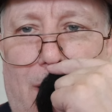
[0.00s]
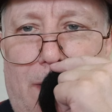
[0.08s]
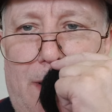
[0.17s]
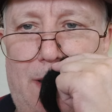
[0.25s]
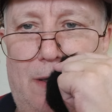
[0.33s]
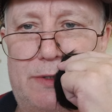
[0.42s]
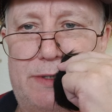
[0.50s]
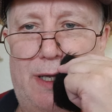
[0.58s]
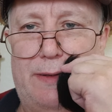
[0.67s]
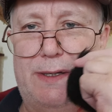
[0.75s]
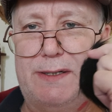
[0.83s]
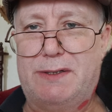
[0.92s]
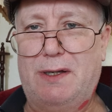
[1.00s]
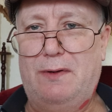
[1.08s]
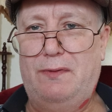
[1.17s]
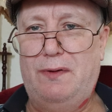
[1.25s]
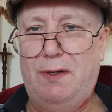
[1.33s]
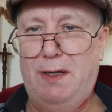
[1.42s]
I think I'll take this
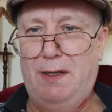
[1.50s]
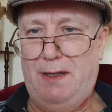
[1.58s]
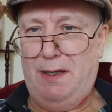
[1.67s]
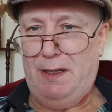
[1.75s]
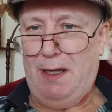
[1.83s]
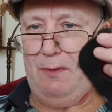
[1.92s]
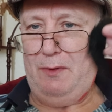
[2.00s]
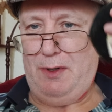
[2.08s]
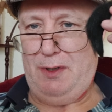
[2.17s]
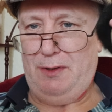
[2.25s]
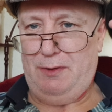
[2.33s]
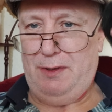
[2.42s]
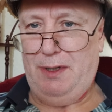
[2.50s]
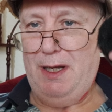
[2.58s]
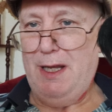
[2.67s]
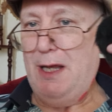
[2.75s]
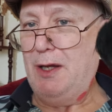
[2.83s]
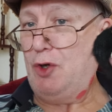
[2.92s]
off. That were a lot.
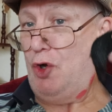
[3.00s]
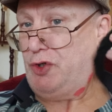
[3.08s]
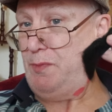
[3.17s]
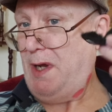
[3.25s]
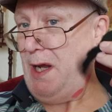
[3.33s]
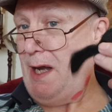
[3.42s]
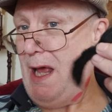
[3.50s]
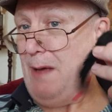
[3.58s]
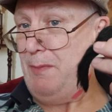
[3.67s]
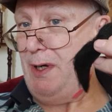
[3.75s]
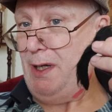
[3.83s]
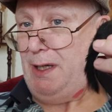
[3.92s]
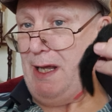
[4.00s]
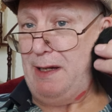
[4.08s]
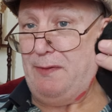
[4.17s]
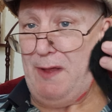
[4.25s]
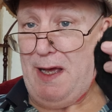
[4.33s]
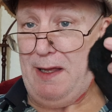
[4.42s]
Cost me an arm and a
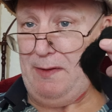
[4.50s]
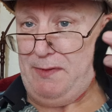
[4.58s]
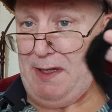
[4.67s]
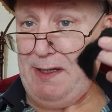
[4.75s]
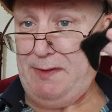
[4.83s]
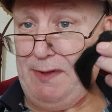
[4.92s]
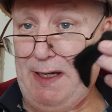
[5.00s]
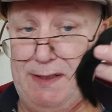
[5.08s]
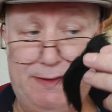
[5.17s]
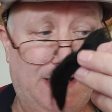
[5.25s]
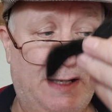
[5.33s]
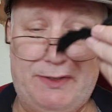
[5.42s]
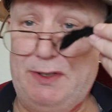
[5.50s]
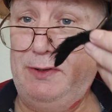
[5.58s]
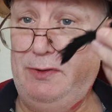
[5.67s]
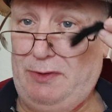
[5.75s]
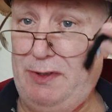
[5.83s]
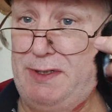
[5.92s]
leg, that, that, that tash and
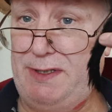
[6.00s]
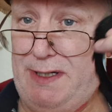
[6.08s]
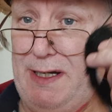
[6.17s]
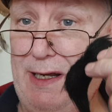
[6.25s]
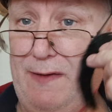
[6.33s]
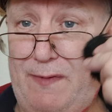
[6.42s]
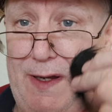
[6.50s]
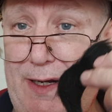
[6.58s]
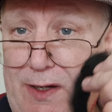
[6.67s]
look at state of it.